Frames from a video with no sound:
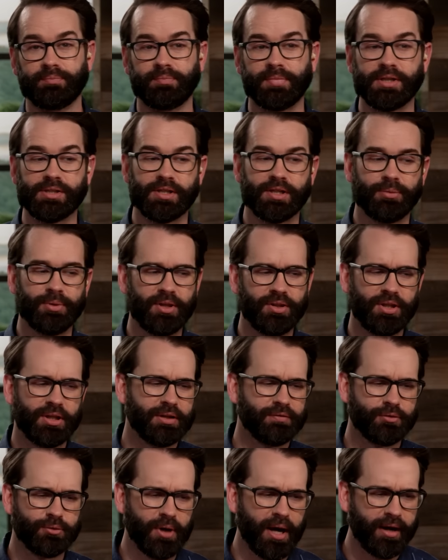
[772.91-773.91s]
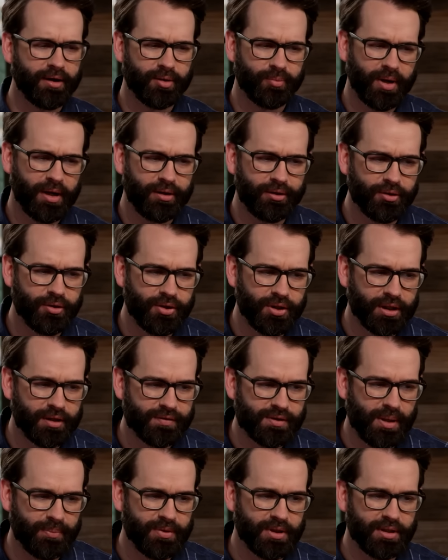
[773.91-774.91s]
Because, you know, when you think of Cracker Barrel, you think
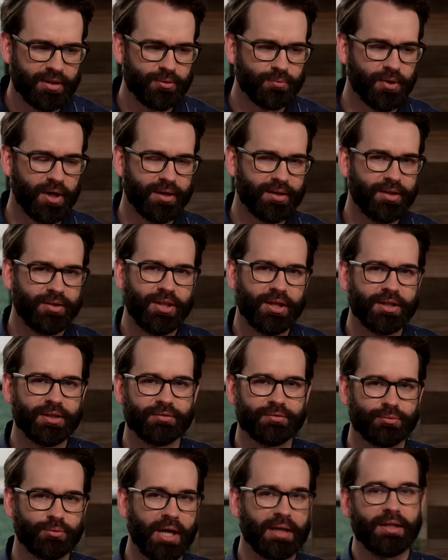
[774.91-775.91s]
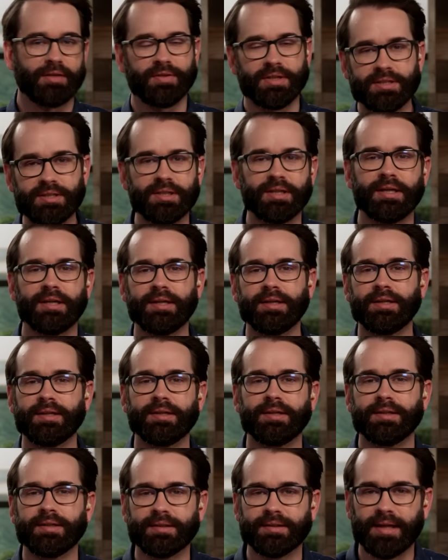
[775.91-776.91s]
of something that you want, you think of relevant.
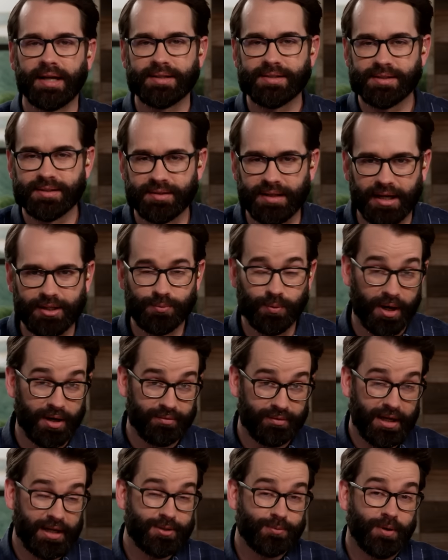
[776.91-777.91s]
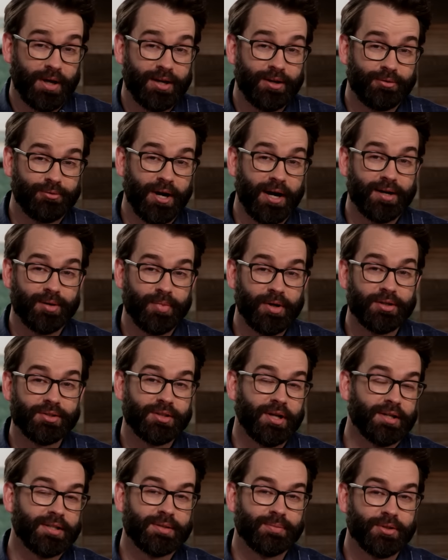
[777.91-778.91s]
That's why Cracker
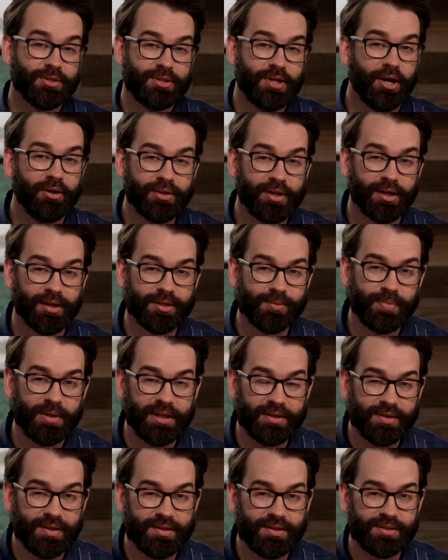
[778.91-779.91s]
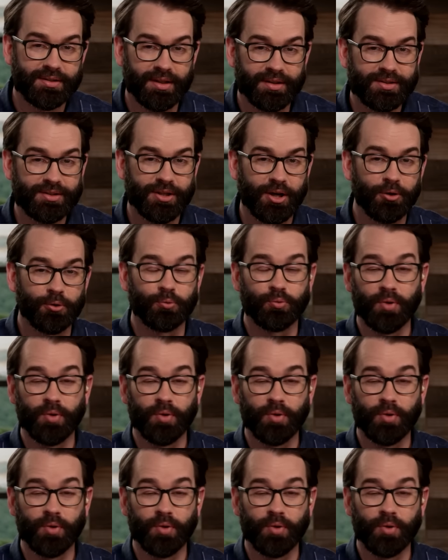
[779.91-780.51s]
Barrel's customers go there, is because it's so